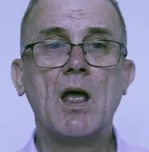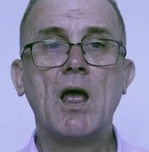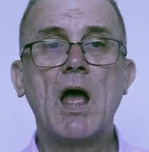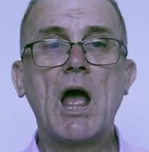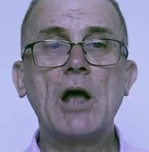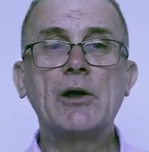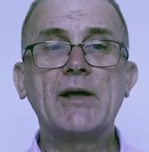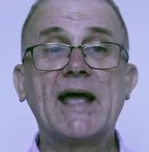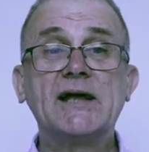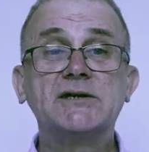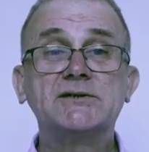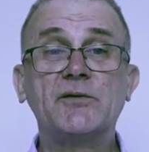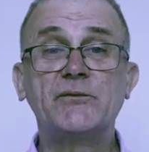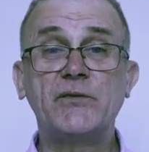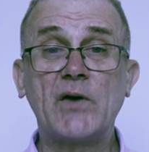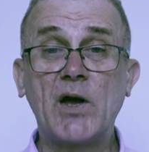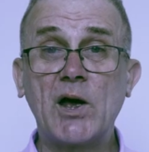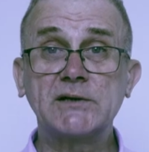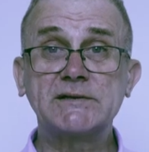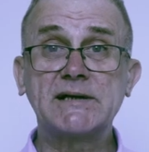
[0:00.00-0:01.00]
Okay, so
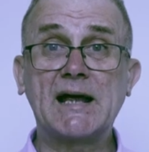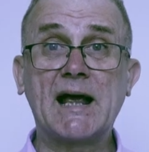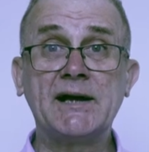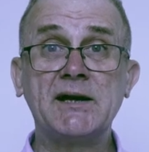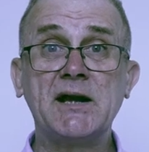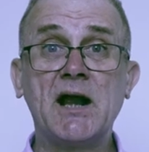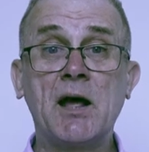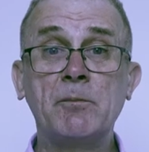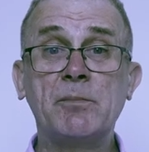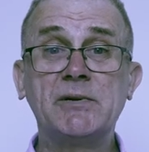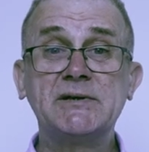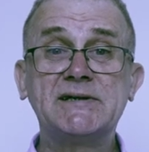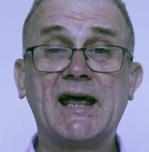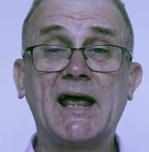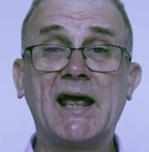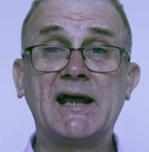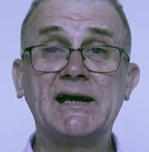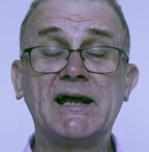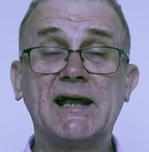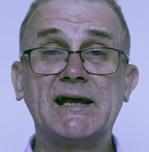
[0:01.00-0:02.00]
first at number
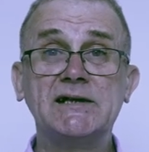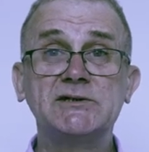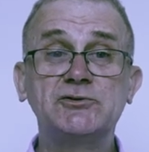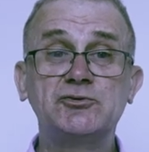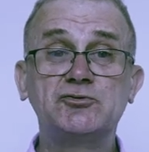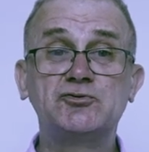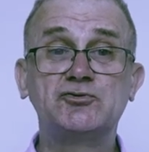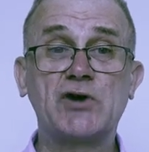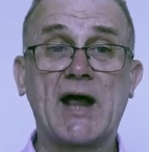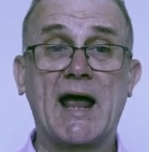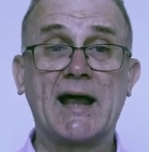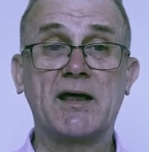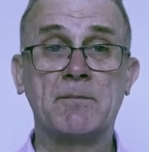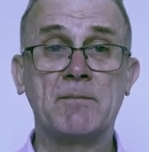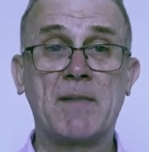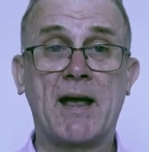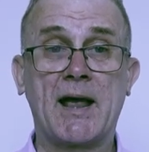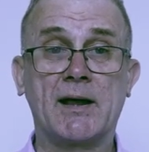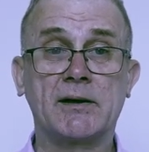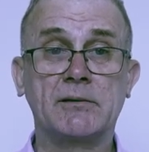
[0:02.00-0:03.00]
10 is
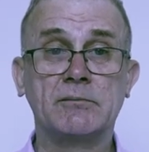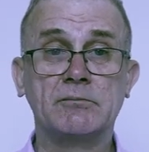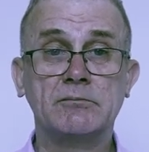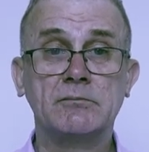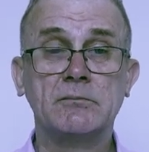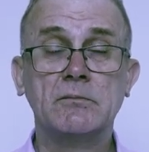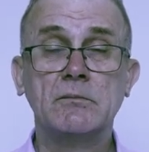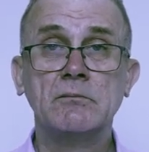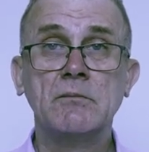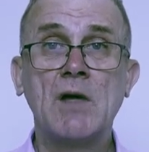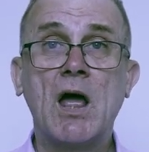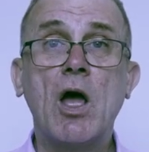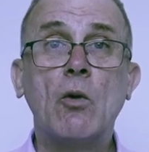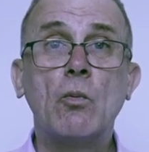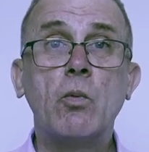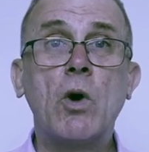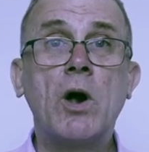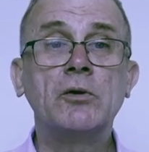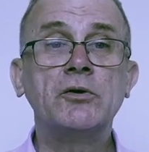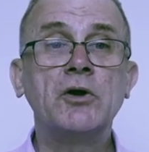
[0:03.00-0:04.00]
Dragon Man.
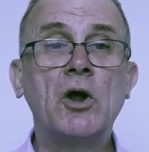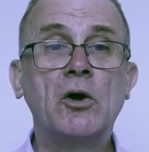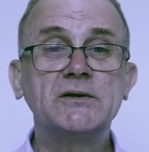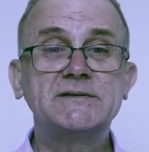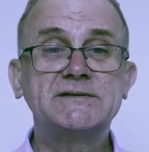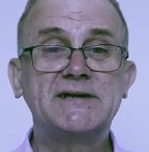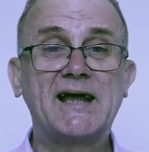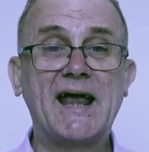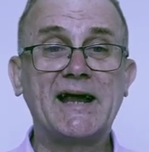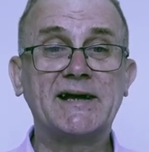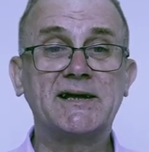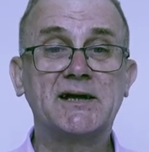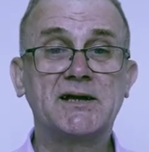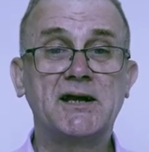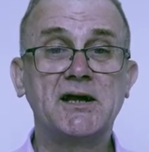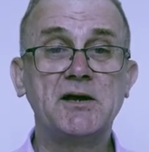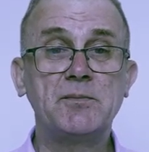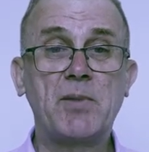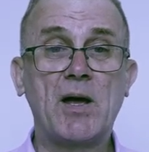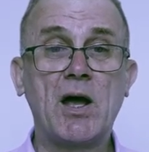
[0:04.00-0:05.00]
While not
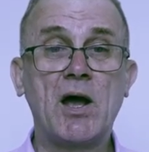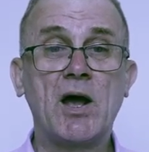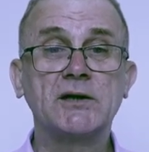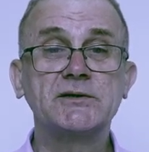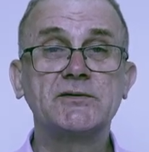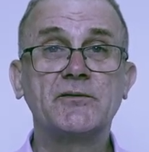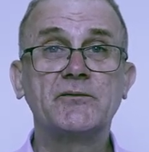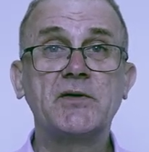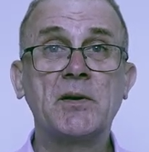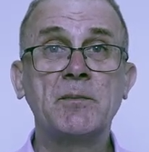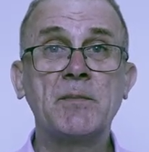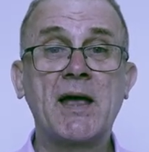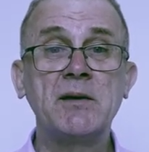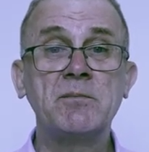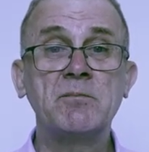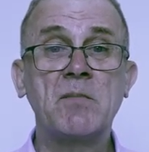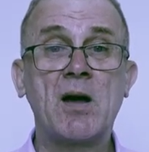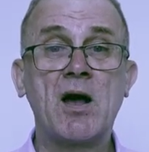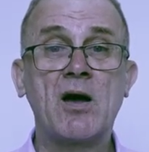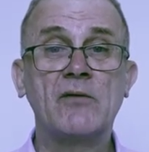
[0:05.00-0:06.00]
technically part of the
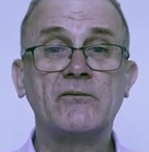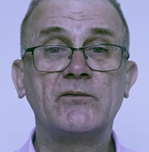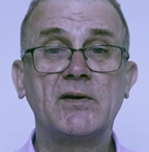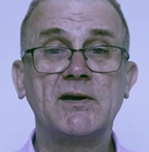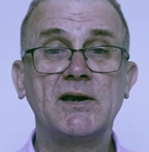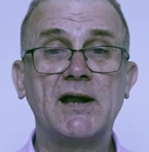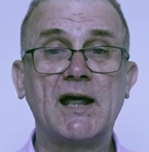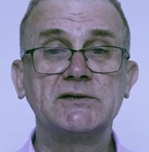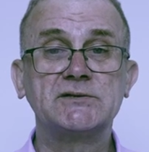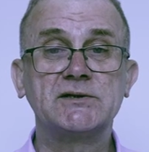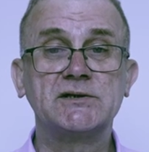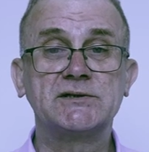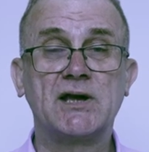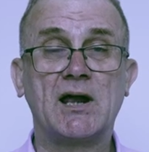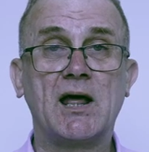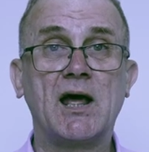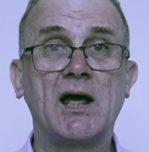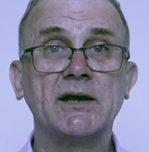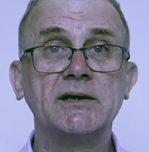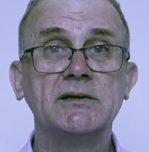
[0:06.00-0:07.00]
main Marvel Legends
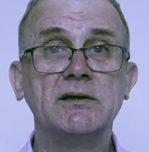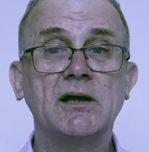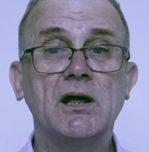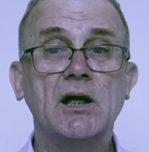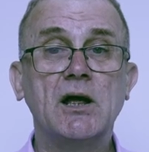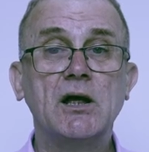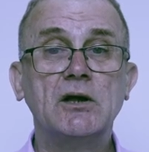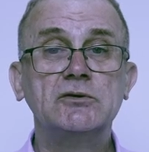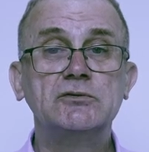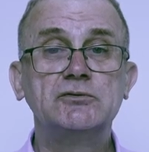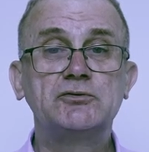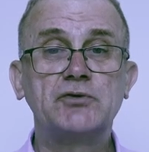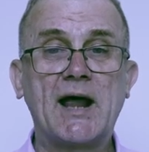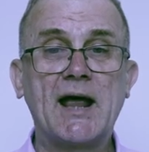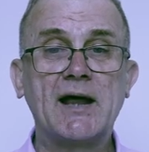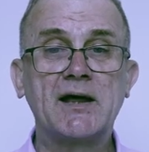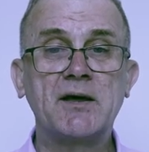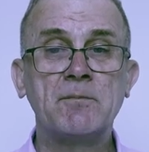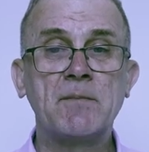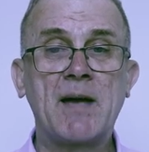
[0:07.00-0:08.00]
line,
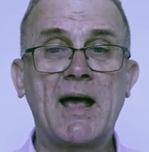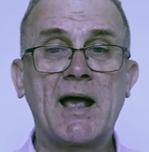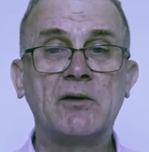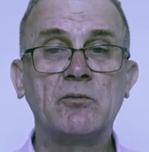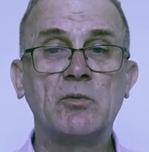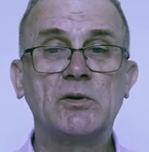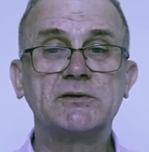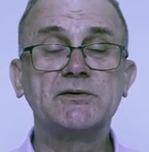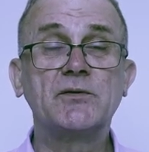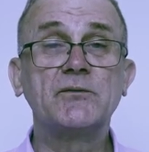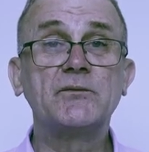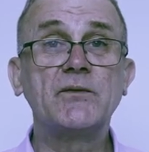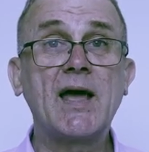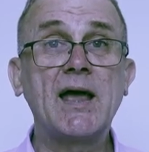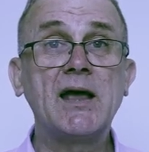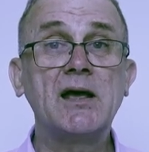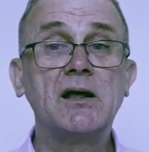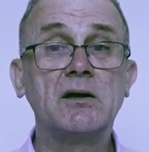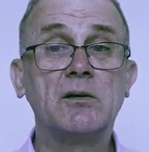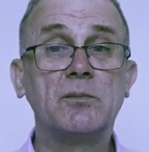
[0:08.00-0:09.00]
Dragon Man was
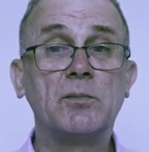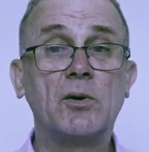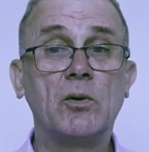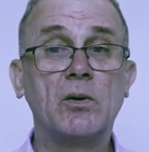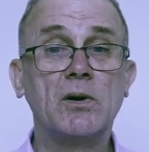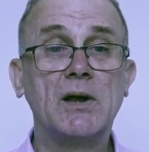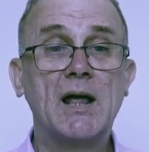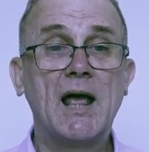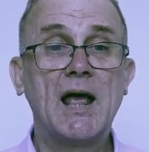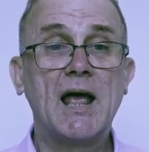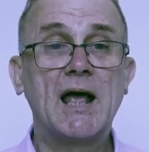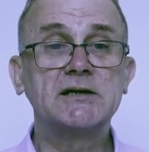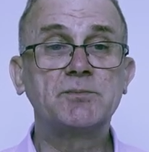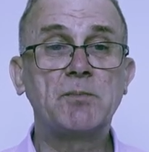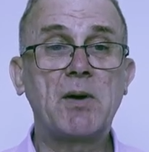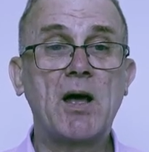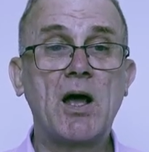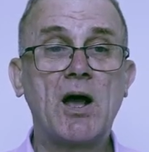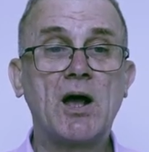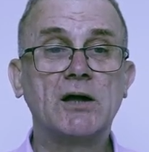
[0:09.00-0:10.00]
available as
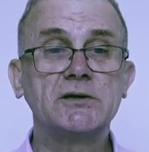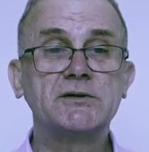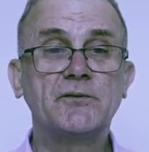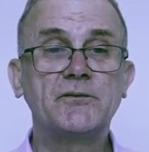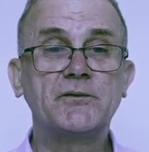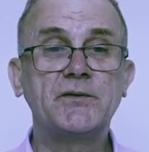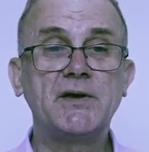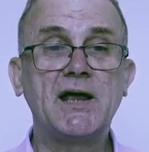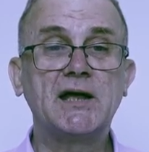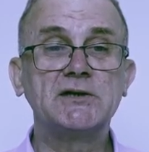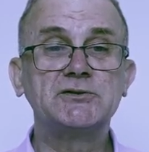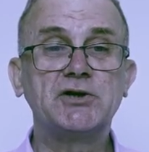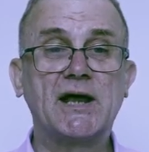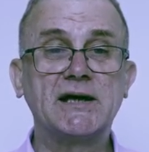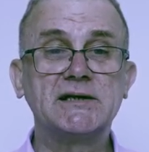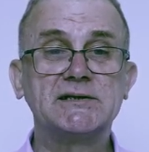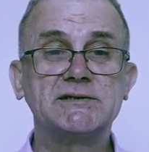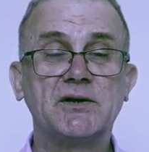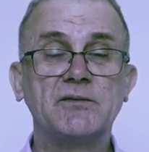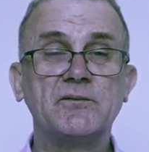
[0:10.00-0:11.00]
part of the
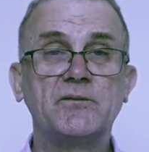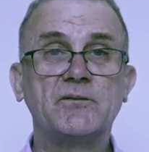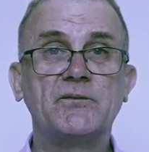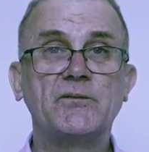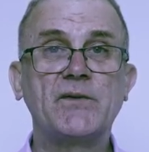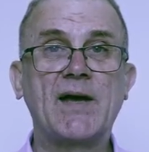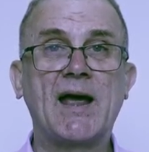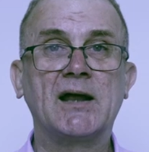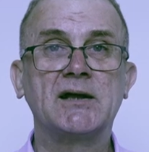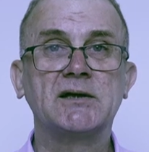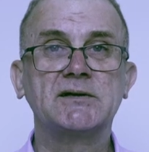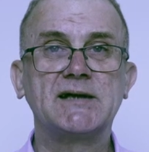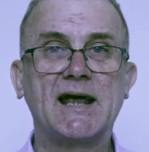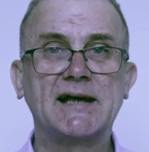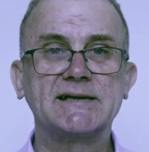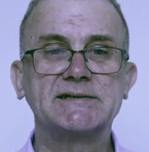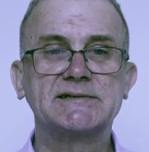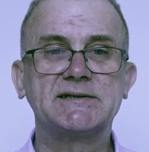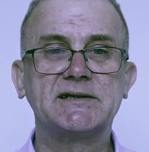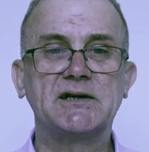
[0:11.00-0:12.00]
adjacent
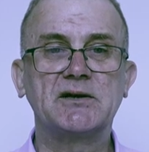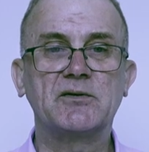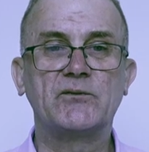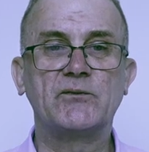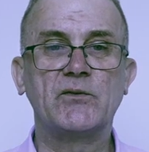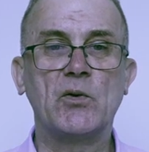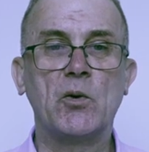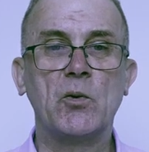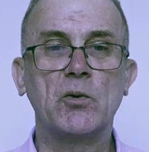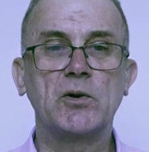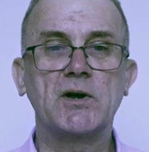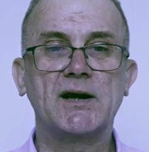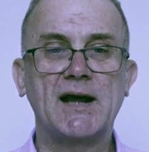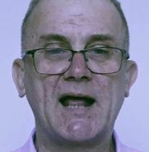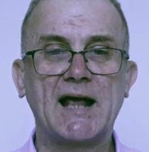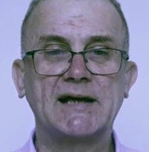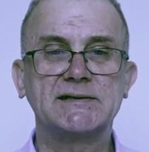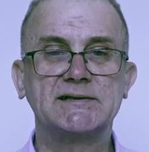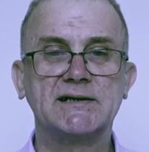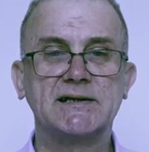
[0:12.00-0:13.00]
Fantastic Four
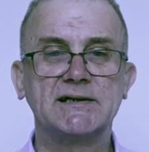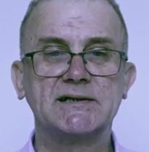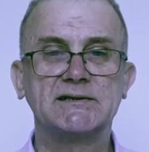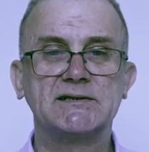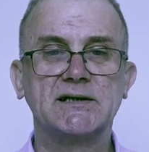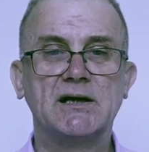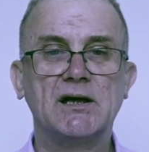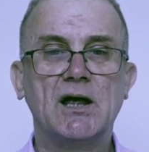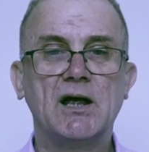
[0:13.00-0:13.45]
Classics,